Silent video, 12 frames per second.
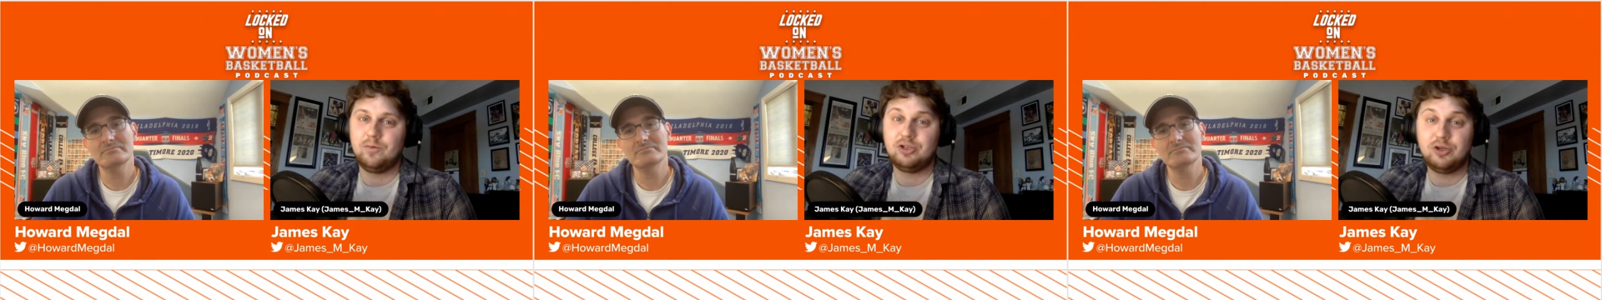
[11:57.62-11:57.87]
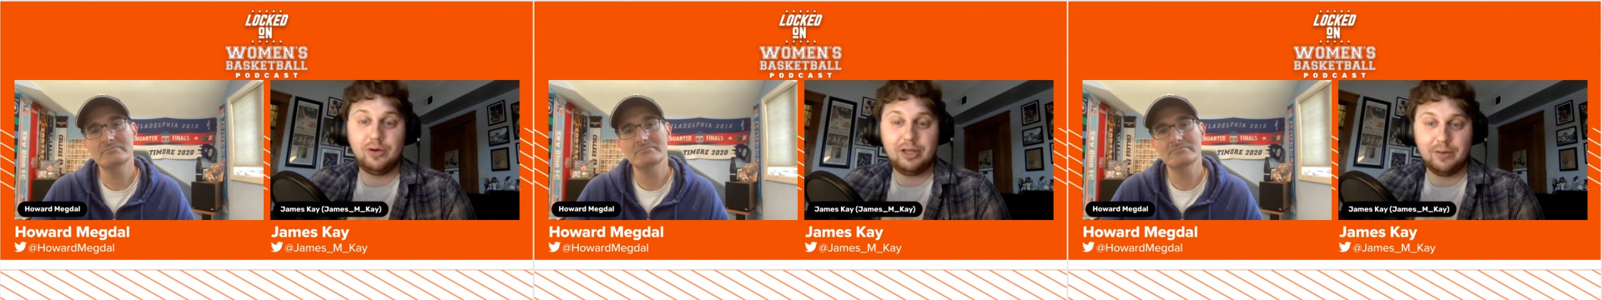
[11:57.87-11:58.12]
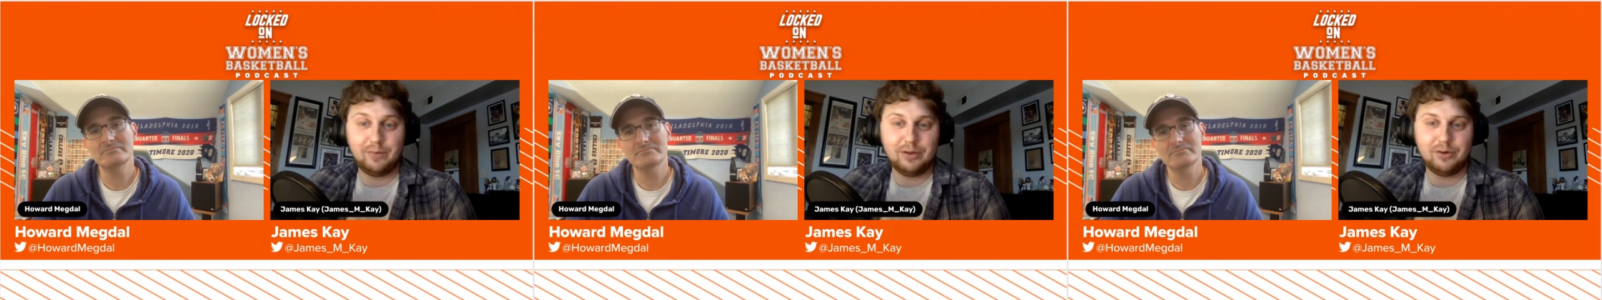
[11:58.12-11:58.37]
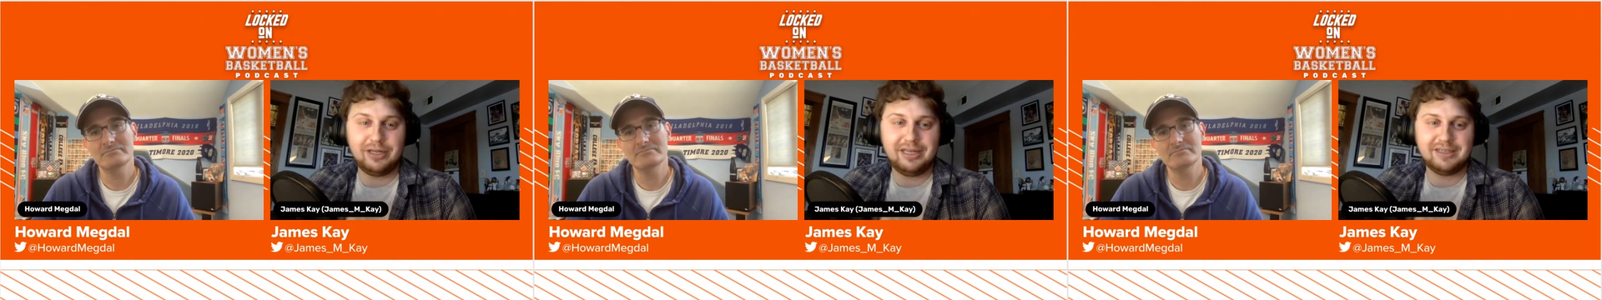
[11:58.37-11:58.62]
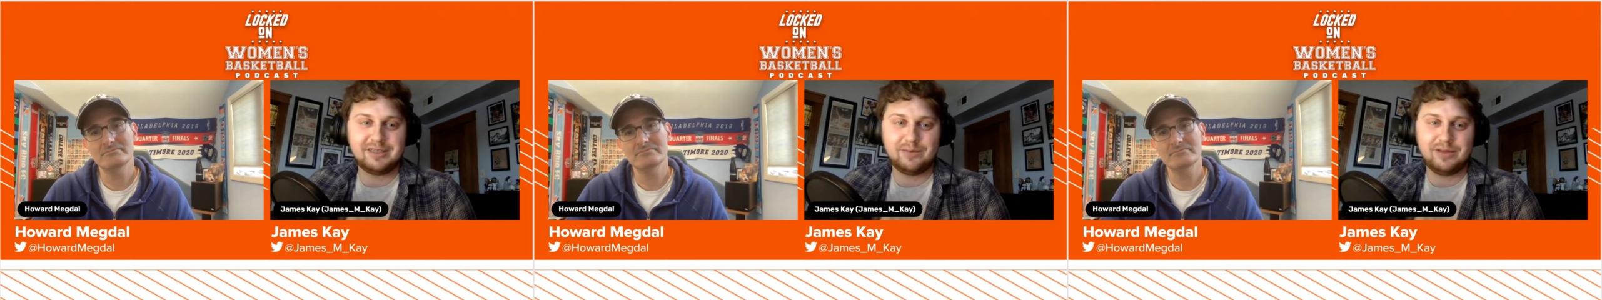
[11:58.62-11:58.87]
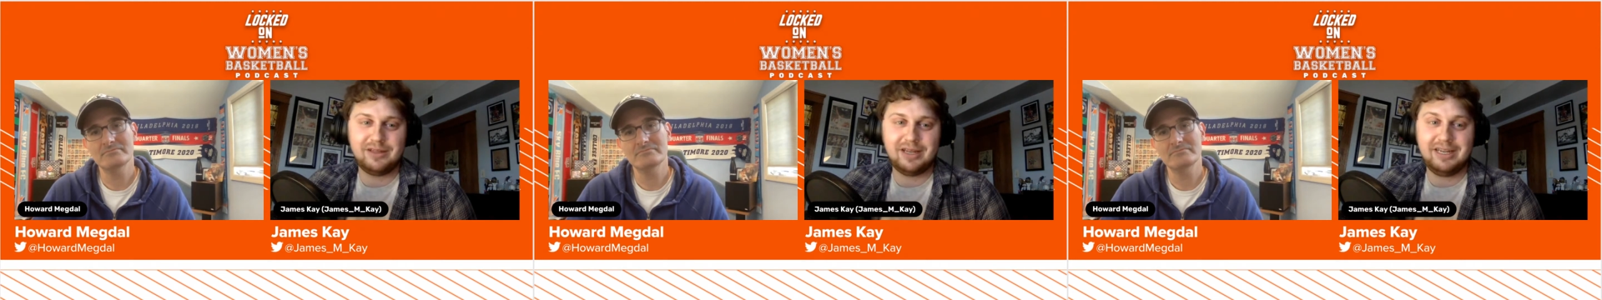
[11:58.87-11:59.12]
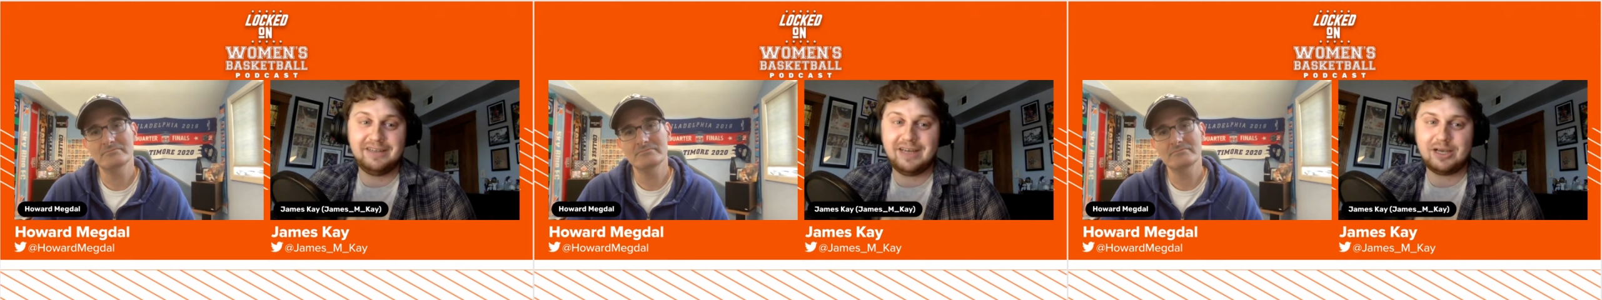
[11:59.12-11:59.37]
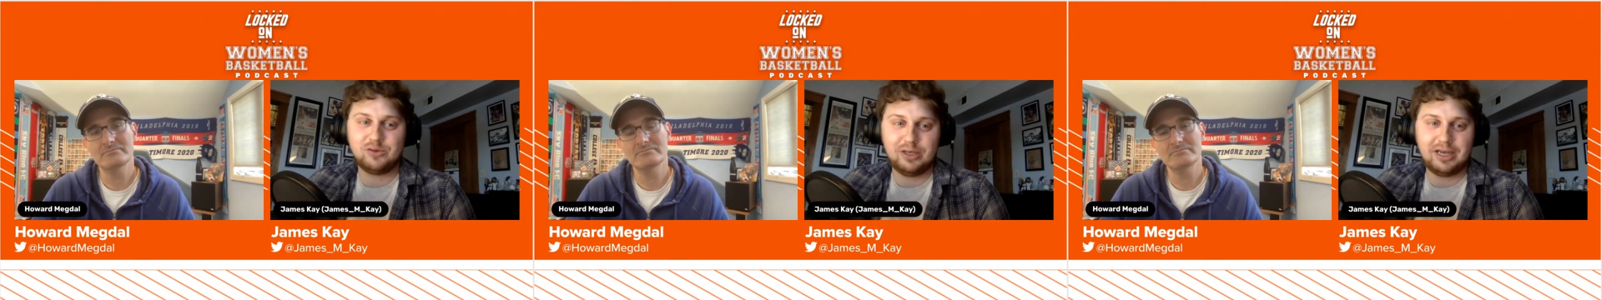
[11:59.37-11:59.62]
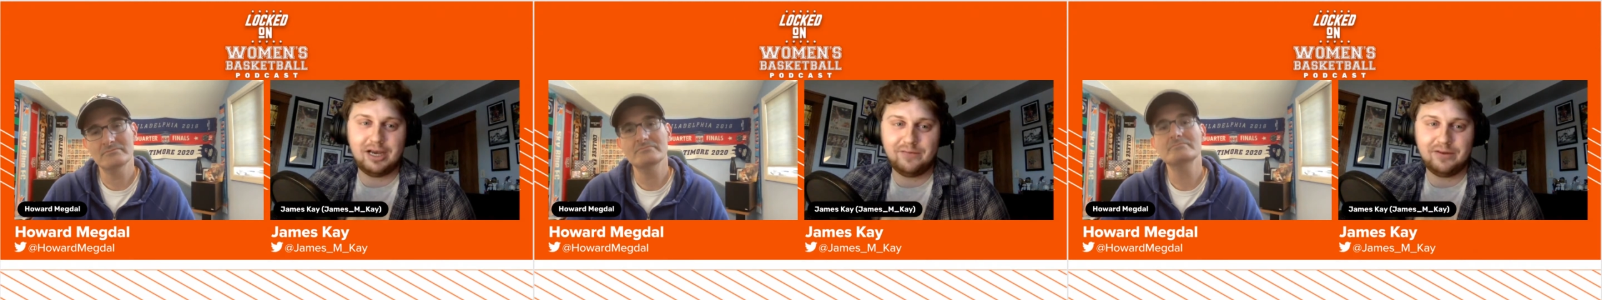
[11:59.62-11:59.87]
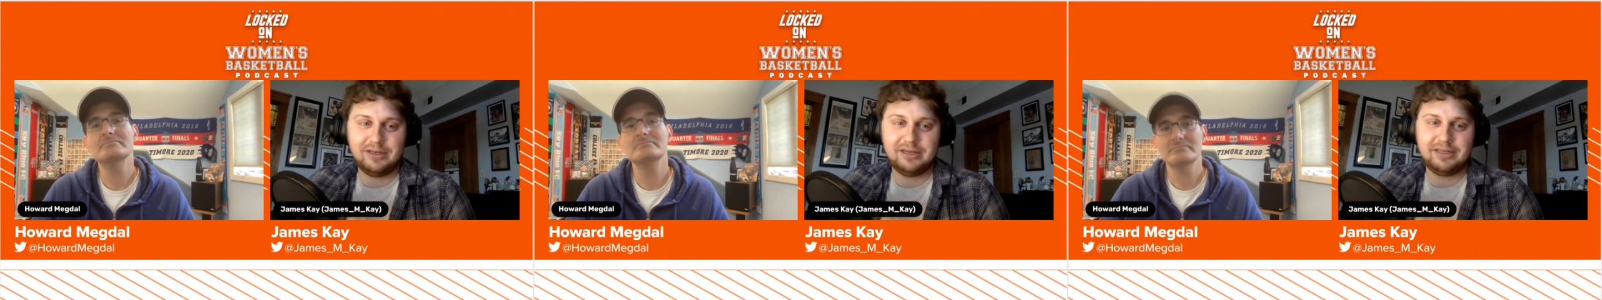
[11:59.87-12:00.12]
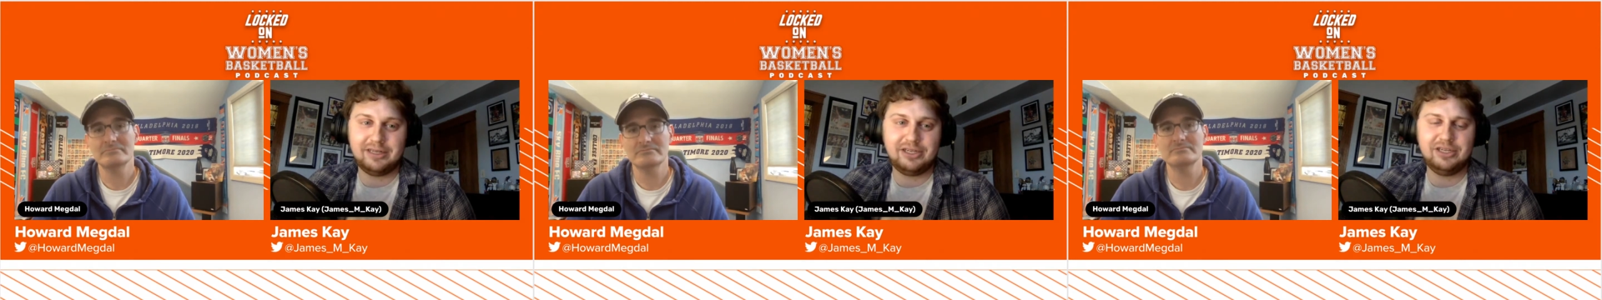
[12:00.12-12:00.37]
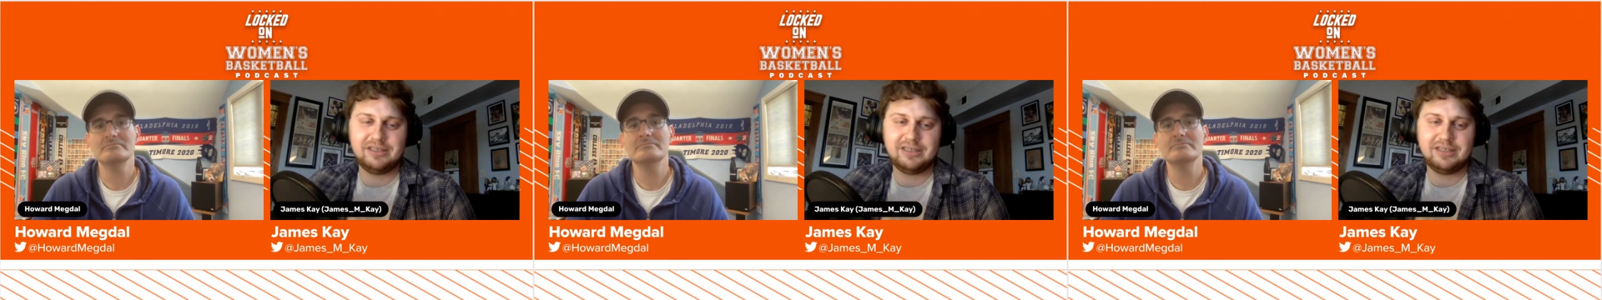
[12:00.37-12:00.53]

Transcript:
Speaker 1: shooting ability is something that he's actually confident. Like he